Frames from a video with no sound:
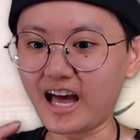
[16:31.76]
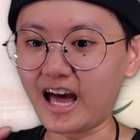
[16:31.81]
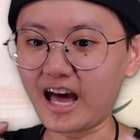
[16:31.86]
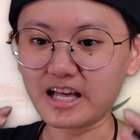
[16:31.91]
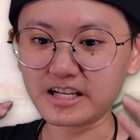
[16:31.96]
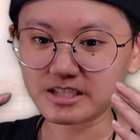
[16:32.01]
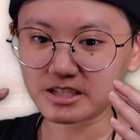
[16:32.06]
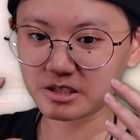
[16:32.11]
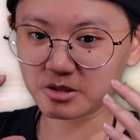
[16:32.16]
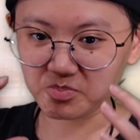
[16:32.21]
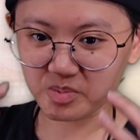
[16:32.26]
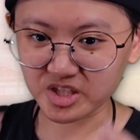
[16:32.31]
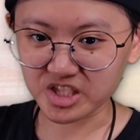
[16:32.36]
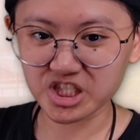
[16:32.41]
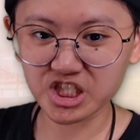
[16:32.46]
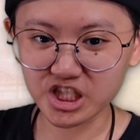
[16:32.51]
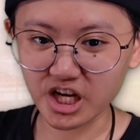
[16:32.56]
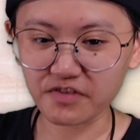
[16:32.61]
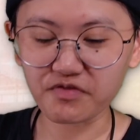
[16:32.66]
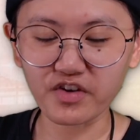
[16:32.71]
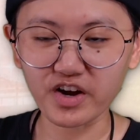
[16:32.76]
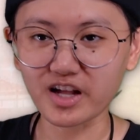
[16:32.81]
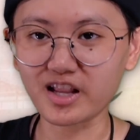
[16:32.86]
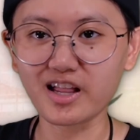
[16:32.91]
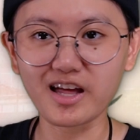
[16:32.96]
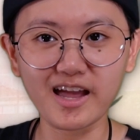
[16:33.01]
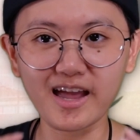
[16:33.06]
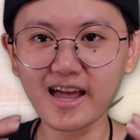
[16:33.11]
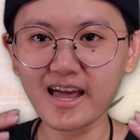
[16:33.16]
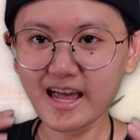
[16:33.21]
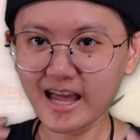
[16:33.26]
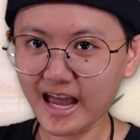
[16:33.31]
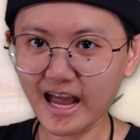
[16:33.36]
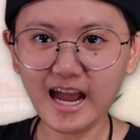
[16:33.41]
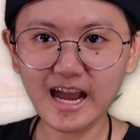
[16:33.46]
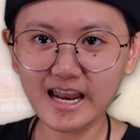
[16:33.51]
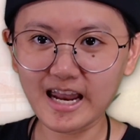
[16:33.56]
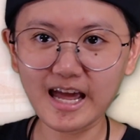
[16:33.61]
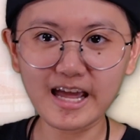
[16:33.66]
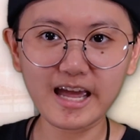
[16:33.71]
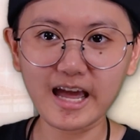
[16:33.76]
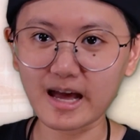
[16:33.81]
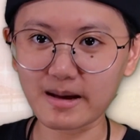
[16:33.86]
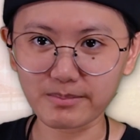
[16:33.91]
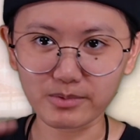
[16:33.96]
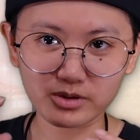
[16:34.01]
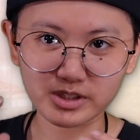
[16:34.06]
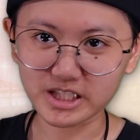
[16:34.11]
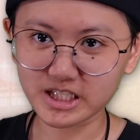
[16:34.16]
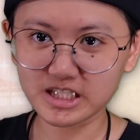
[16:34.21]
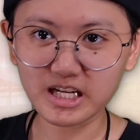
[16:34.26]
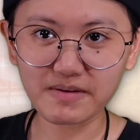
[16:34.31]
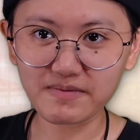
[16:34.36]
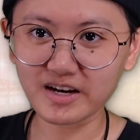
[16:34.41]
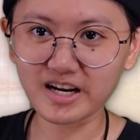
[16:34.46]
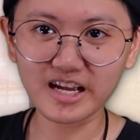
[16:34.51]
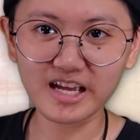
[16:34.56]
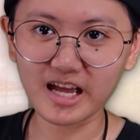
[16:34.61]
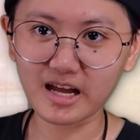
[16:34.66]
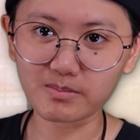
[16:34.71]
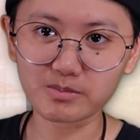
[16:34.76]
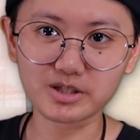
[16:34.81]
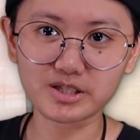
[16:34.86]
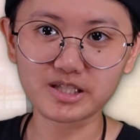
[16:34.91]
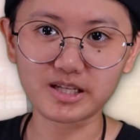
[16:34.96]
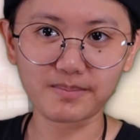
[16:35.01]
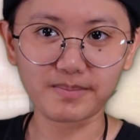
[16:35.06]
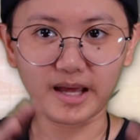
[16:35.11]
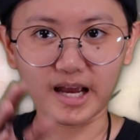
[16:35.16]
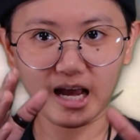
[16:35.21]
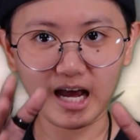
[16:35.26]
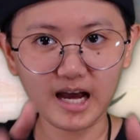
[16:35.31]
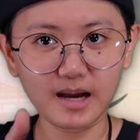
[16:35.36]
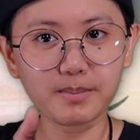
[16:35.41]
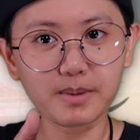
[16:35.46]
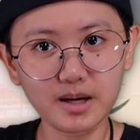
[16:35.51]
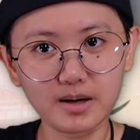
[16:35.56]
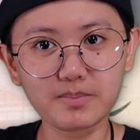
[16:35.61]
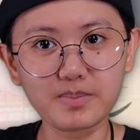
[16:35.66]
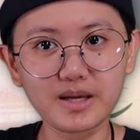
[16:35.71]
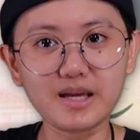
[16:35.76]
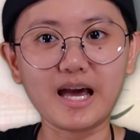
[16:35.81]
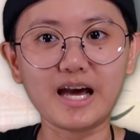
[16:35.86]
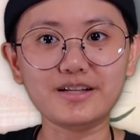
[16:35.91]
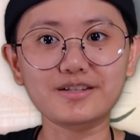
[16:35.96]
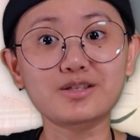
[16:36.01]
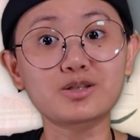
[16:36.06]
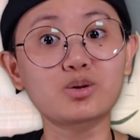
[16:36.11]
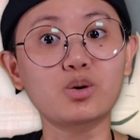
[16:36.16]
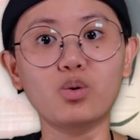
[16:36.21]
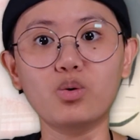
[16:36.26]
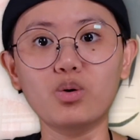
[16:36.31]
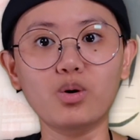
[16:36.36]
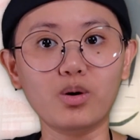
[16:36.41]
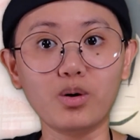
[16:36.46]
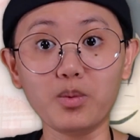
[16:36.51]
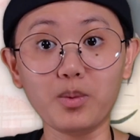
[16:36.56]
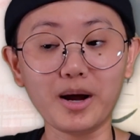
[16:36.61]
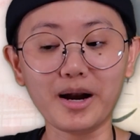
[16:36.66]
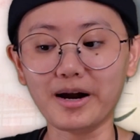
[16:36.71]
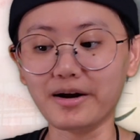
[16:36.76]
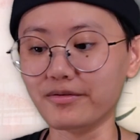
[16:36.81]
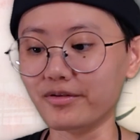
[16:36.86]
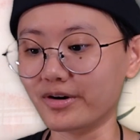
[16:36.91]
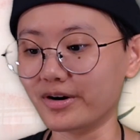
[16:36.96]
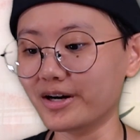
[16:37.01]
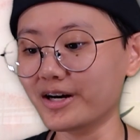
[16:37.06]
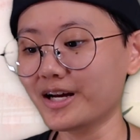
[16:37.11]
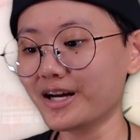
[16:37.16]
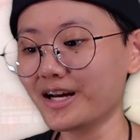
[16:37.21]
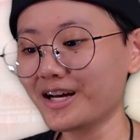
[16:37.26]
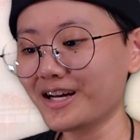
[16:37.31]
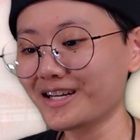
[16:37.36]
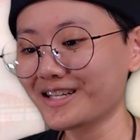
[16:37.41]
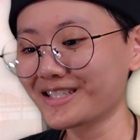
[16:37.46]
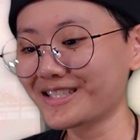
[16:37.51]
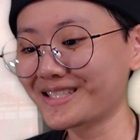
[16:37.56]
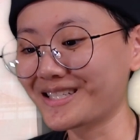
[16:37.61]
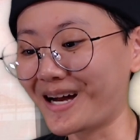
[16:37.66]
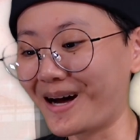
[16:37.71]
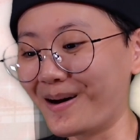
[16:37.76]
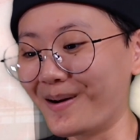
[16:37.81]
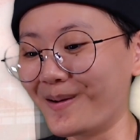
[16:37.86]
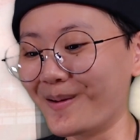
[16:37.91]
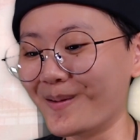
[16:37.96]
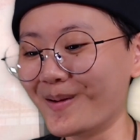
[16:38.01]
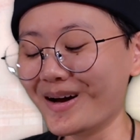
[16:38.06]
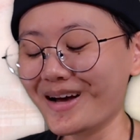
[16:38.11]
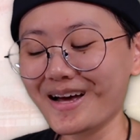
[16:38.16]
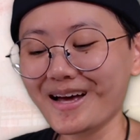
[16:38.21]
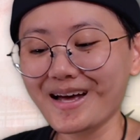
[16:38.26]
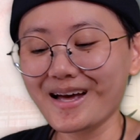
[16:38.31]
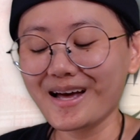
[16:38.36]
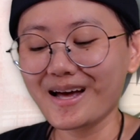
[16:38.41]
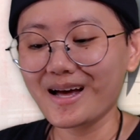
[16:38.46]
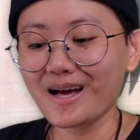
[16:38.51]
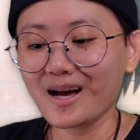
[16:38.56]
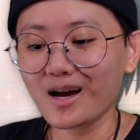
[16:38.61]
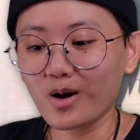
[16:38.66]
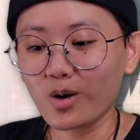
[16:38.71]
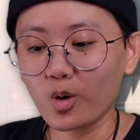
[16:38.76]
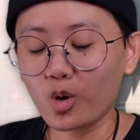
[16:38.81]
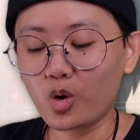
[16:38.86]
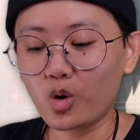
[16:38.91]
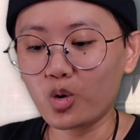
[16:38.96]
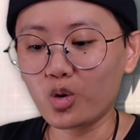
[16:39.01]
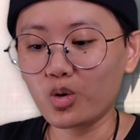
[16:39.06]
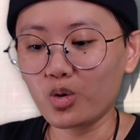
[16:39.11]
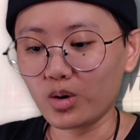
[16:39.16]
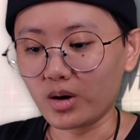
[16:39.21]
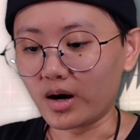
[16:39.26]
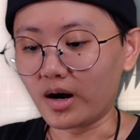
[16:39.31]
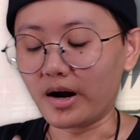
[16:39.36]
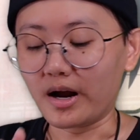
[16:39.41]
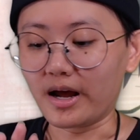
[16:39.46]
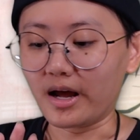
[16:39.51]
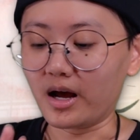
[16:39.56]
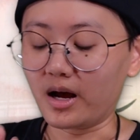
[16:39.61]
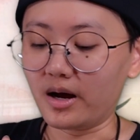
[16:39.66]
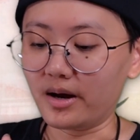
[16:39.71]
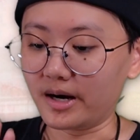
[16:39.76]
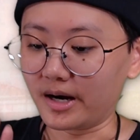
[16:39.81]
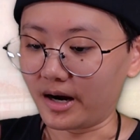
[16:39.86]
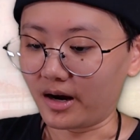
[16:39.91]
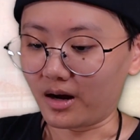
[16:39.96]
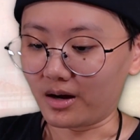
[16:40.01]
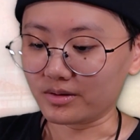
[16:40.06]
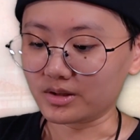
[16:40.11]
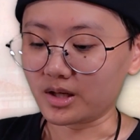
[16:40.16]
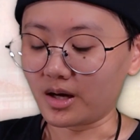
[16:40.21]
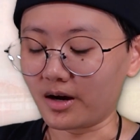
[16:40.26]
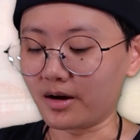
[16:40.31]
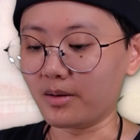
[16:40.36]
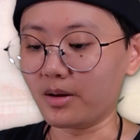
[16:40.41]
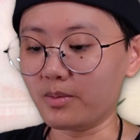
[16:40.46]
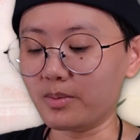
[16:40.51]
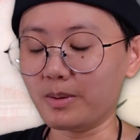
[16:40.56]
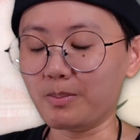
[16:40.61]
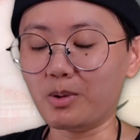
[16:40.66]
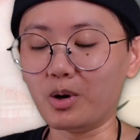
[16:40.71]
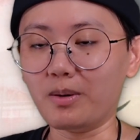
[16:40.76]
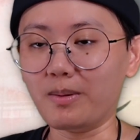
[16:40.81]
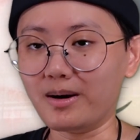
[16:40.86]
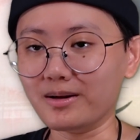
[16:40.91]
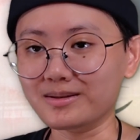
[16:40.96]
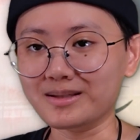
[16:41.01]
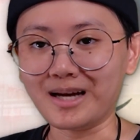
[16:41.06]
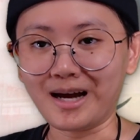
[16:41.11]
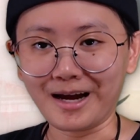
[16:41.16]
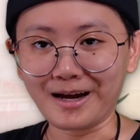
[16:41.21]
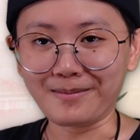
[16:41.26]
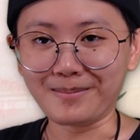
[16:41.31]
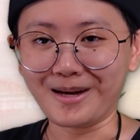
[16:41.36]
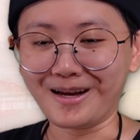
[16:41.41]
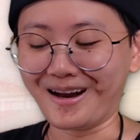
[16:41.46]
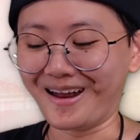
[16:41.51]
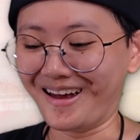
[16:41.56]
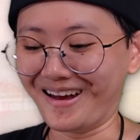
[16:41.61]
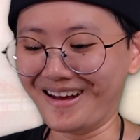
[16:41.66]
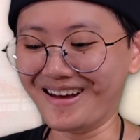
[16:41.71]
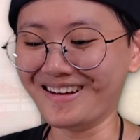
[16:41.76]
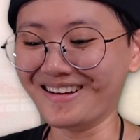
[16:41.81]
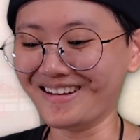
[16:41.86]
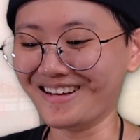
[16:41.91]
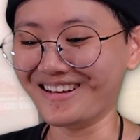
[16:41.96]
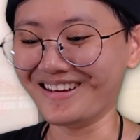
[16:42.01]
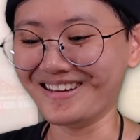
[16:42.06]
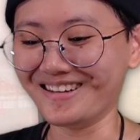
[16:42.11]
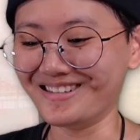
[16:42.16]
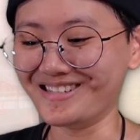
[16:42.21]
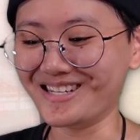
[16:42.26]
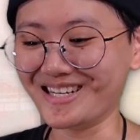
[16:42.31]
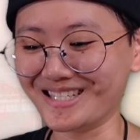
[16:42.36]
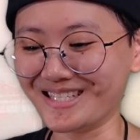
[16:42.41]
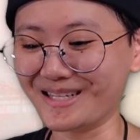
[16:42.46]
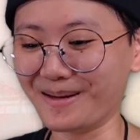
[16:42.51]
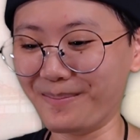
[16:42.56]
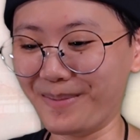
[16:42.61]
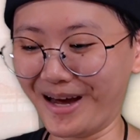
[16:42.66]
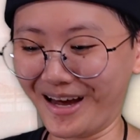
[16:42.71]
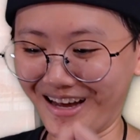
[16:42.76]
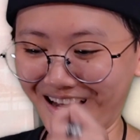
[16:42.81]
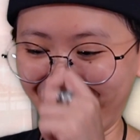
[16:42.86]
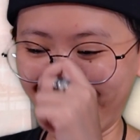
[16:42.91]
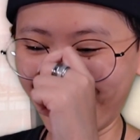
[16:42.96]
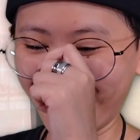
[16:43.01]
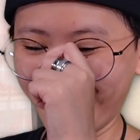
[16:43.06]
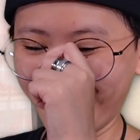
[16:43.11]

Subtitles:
At specifically 8 a.m. or 7 a.m. or something, I'm gonna be at school or whatever. So, all right, I'll talk a little bit more about Takamine in just a bit.